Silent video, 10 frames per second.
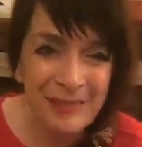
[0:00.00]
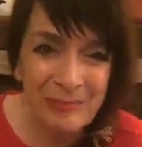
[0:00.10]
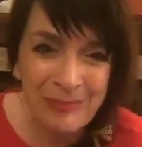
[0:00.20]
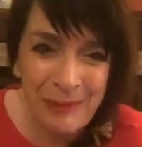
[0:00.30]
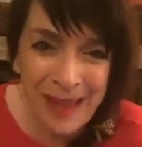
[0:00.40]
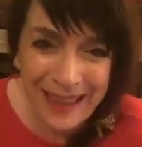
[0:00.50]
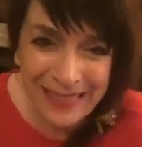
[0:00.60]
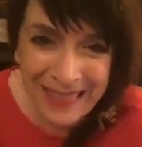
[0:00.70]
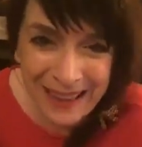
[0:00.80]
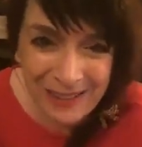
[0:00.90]
Bye-bye.
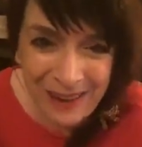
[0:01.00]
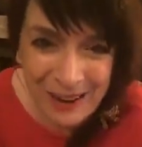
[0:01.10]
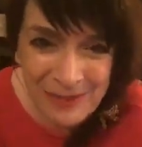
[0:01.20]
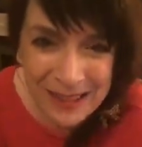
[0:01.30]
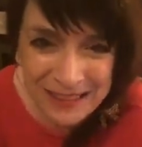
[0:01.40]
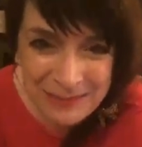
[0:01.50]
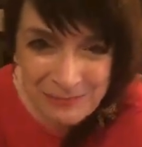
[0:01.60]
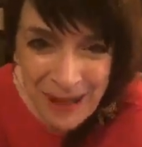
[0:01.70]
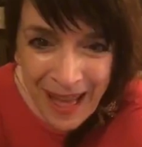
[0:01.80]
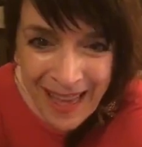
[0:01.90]
Thank you very much.
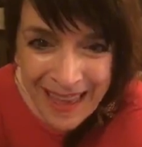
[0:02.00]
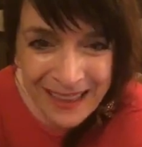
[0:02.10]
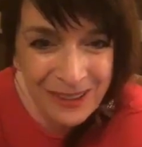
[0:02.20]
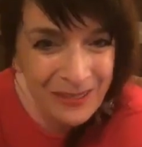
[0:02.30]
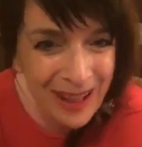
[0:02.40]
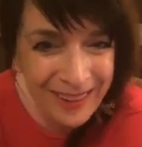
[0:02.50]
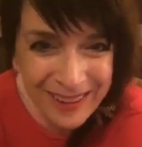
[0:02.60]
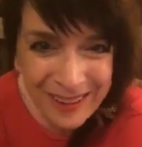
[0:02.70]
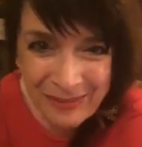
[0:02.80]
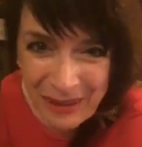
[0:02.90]
Bye. You're
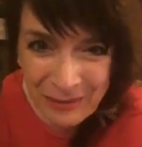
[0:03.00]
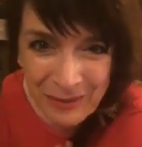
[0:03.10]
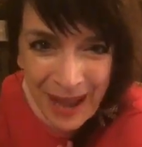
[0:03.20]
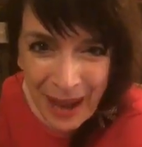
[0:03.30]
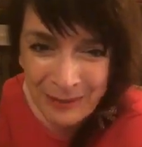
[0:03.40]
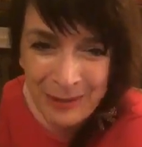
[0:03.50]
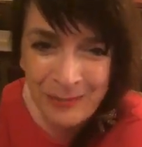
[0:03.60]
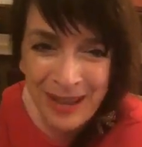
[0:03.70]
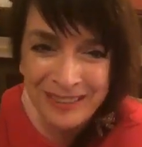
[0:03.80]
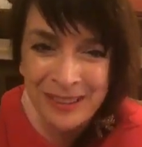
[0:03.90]
welcome. It was my absolute
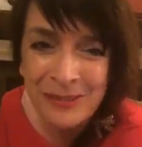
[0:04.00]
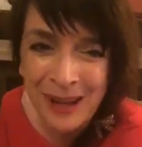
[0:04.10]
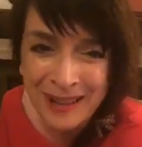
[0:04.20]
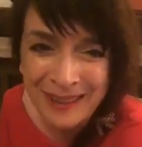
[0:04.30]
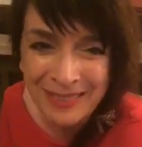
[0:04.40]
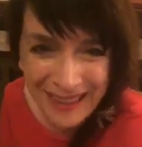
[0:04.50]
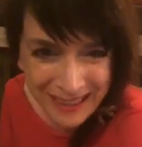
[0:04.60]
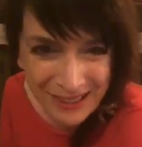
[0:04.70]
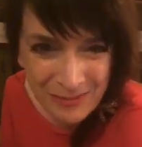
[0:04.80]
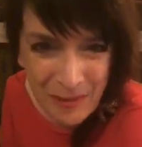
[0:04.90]
pleasure. You're welcome.
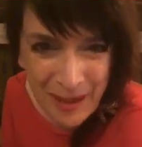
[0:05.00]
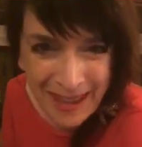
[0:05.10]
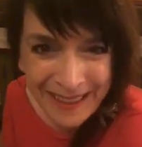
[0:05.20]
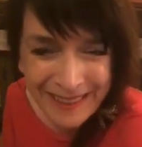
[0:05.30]
Thank you. Bye-bye.